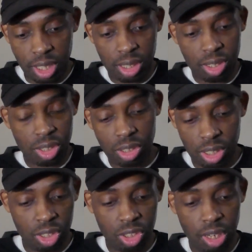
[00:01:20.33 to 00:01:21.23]
But this
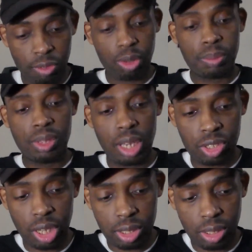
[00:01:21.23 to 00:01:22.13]
is different.
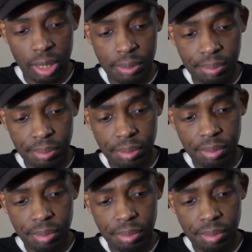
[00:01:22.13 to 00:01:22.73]
Let's check this out.